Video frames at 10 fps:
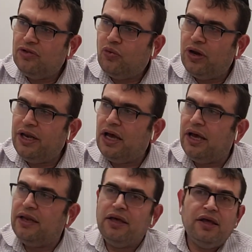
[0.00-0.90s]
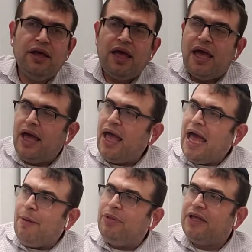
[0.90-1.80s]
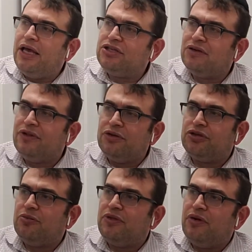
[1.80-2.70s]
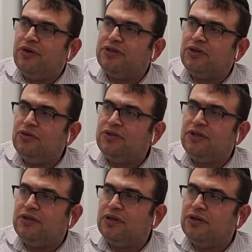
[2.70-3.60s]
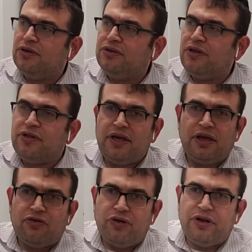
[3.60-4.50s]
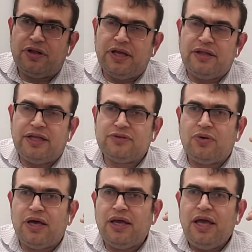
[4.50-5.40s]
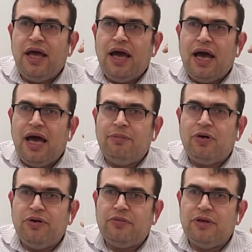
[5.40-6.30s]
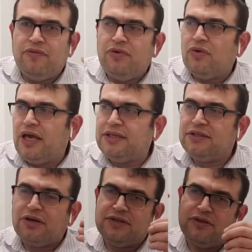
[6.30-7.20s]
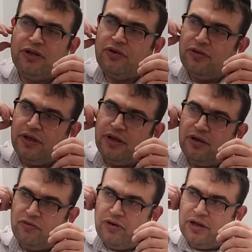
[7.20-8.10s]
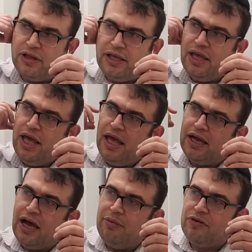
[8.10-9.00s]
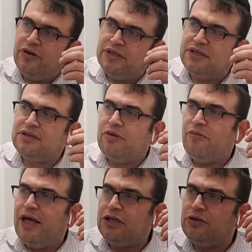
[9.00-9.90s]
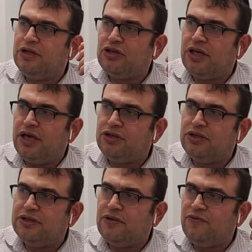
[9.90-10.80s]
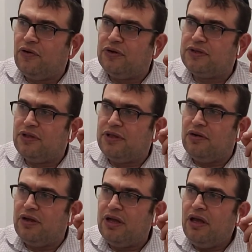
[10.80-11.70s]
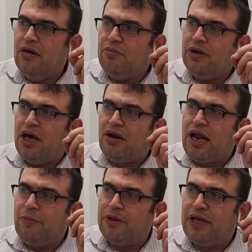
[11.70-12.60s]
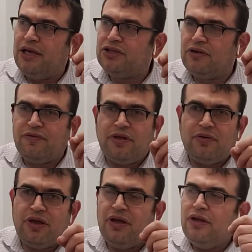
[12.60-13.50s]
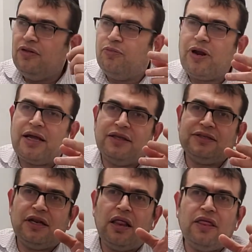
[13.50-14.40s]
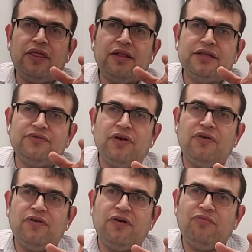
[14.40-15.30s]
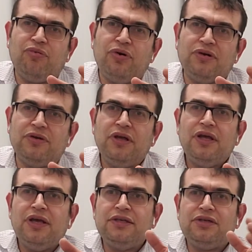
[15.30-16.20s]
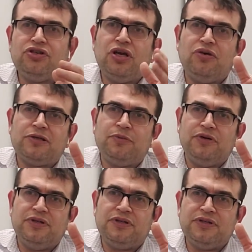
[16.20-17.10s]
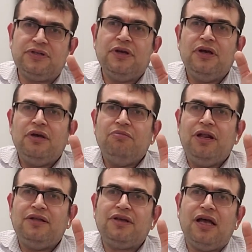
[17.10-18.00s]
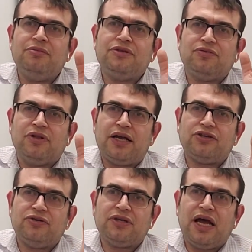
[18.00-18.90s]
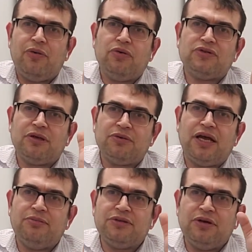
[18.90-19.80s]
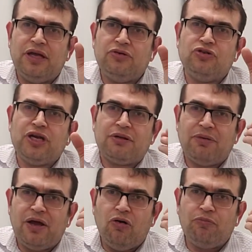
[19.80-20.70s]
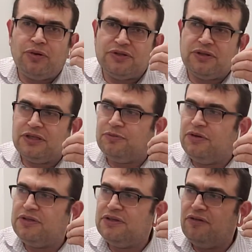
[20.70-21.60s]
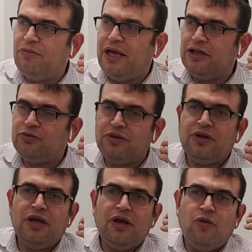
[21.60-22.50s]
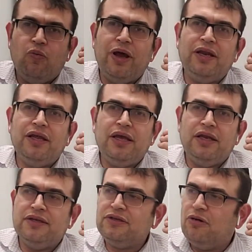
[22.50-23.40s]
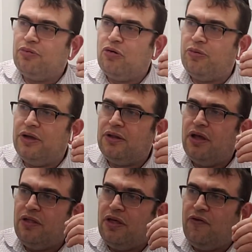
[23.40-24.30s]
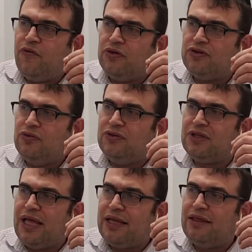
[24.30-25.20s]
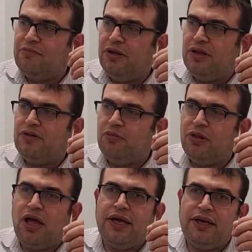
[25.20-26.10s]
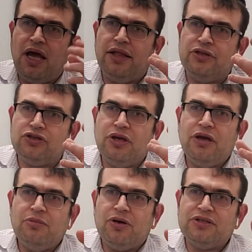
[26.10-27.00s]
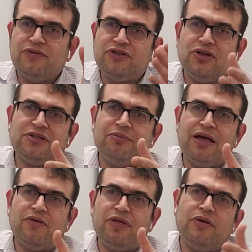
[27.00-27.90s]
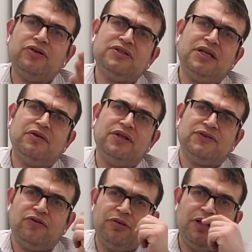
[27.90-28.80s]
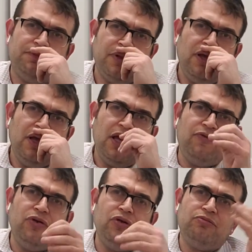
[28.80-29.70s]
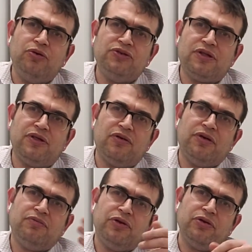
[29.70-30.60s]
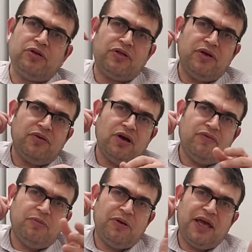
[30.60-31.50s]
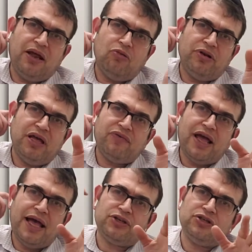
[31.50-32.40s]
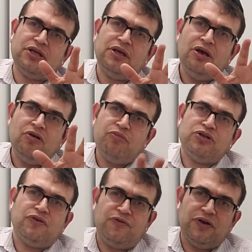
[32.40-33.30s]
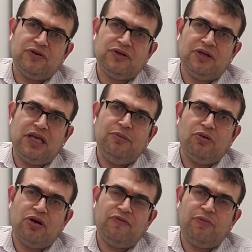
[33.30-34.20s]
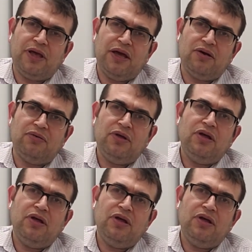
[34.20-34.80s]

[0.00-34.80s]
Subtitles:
29. Application of leadership theory. Students need to learn to think critically, and that's why I'm going to be giving you case studies so that you can think critically. Common criticism of management education is the focus on theory, but not on application of theory to practice. Another thing that's very, very important is to share experiences. Many times through lectures, I will sometimes interject my own personal experiences of management when it is appropriate. Therefore, students lack the ability to apply knowledge, because if it's just a matter of theory, just think of this for a minute. If you learn music theory, you learn the theory of the piano, but never actually put your fingers on the keyboard of the piano,